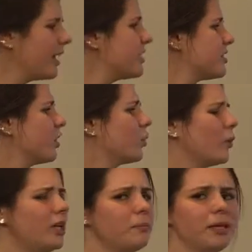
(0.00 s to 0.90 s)
It is
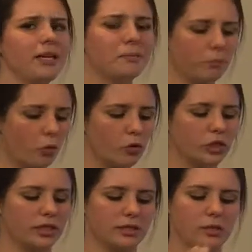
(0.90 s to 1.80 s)
incredibly
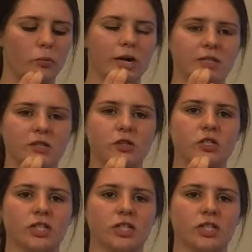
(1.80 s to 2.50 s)
important that Whitestone